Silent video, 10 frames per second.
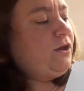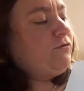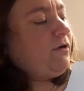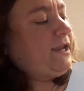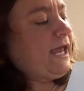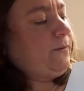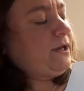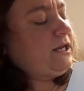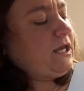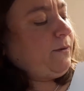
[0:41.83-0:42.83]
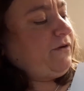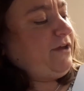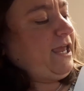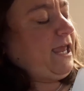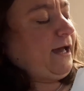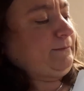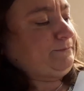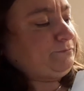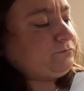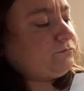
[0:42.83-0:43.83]
Right, now we're going to go over here
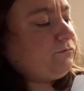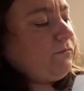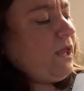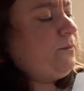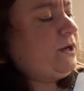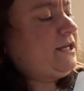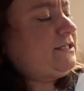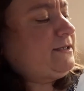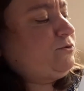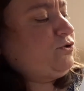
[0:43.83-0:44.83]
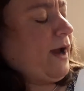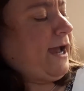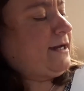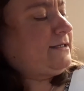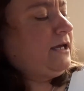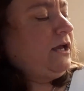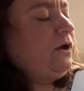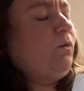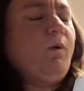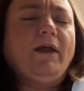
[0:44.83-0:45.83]
and we're going to subtract
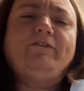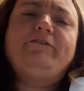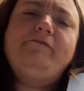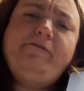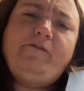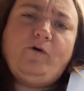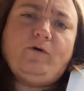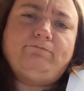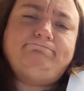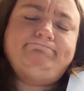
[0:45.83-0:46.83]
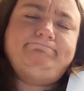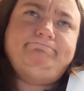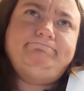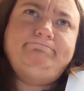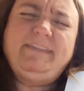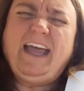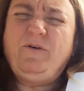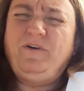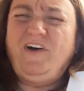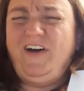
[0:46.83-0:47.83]
1 from 4. Now,
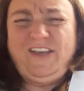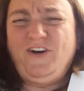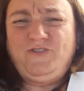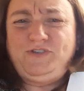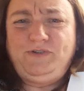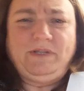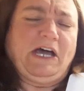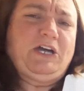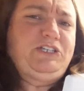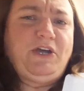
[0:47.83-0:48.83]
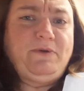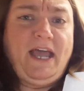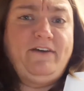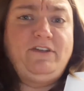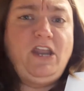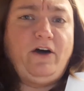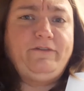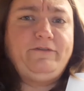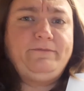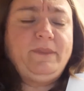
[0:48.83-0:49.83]
I can't do that. I don't have enough.
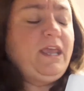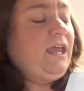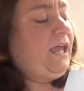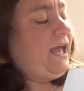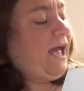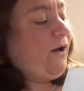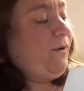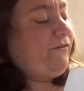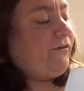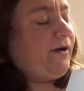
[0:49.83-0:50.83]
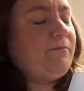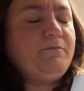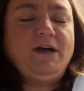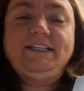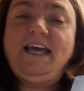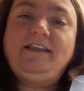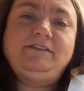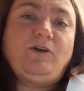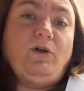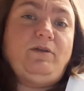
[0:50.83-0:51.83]
However, my tens
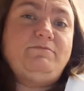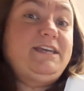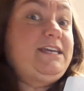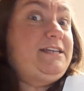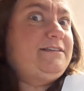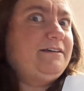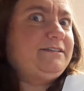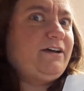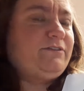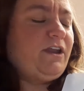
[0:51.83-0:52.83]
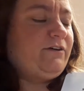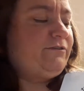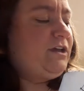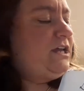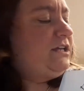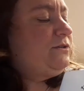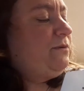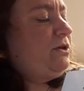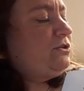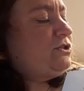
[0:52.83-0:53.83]
column, he does have enough. So
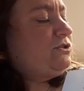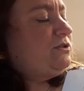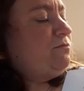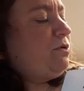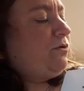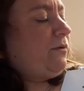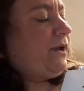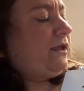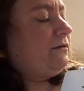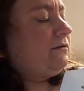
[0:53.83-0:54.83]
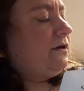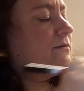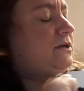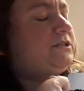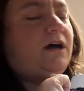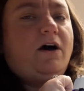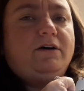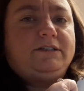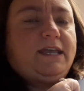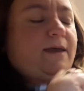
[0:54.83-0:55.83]
I'm going to do some borrowing. I'm going to
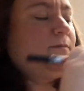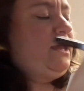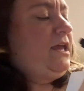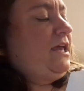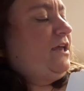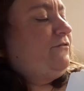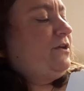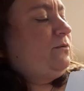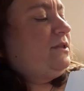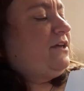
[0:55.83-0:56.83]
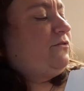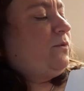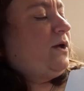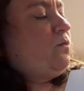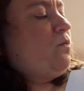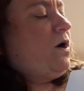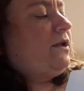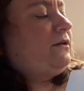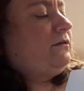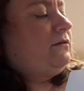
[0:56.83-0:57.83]
ask him if he will give away
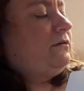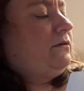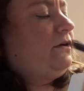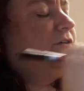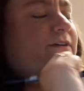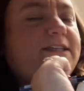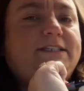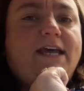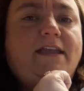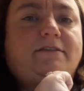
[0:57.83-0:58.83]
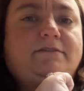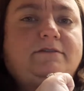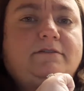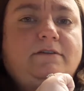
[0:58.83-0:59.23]
one of his tens.